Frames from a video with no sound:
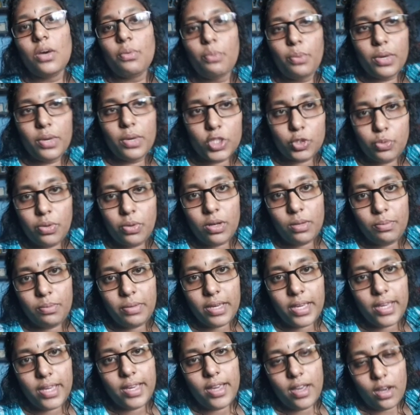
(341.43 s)
which will
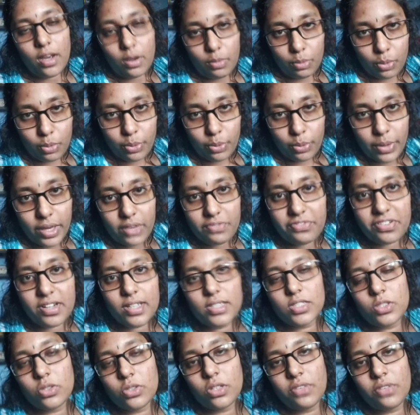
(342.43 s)
be moving
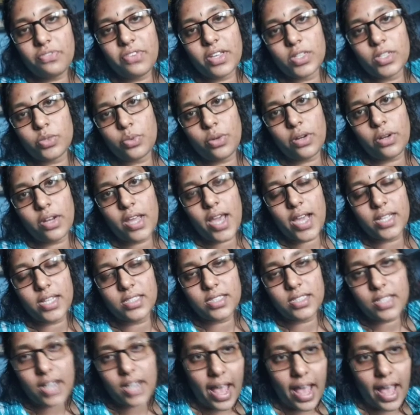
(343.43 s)
first to the phase 1 reaction